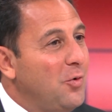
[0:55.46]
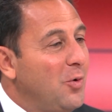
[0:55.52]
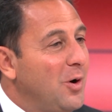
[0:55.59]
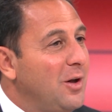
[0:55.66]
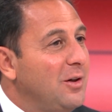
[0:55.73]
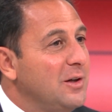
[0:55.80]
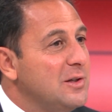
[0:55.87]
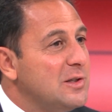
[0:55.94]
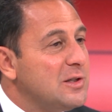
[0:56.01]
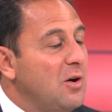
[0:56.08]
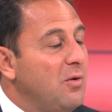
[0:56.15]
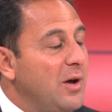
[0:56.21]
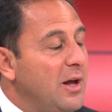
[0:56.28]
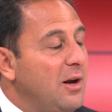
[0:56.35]
And oil is
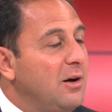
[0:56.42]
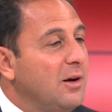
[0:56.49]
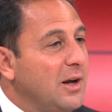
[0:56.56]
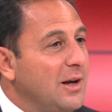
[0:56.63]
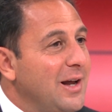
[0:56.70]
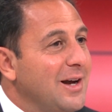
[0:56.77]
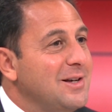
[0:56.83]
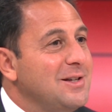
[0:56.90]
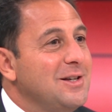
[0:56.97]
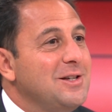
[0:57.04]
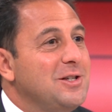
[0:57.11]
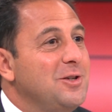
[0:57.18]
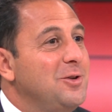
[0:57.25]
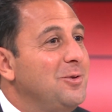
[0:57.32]
so
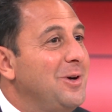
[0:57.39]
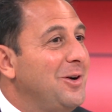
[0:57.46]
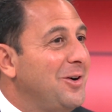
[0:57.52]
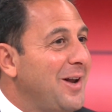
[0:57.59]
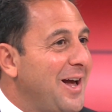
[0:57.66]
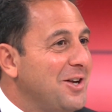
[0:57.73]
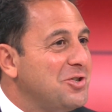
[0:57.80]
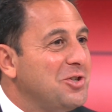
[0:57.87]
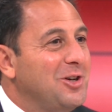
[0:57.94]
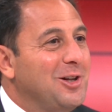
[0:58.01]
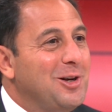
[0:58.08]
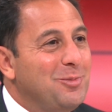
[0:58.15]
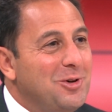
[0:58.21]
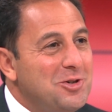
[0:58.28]
interconnected to
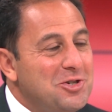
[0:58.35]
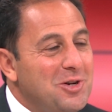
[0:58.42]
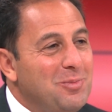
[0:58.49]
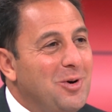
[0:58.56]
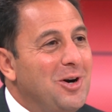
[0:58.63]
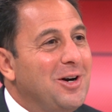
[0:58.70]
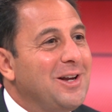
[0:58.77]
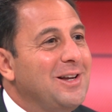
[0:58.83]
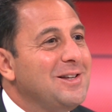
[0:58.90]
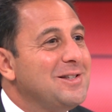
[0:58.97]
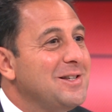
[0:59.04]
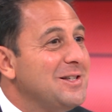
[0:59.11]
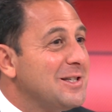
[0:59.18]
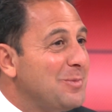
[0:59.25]
international and emerging
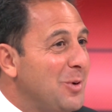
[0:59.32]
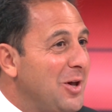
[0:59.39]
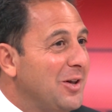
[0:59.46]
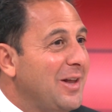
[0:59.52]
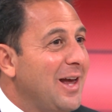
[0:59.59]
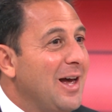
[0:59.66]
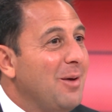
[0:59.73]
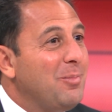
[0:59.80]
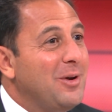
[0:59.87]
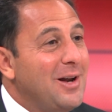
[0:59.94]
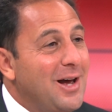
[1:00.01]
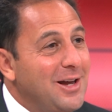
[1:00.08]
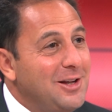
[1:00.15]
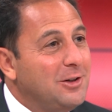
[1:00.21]
markets and small cap
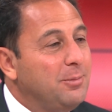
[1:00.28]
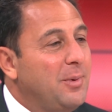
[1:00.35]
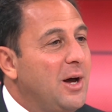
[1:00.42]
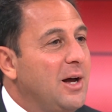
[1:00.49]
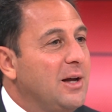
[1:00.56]
and high yield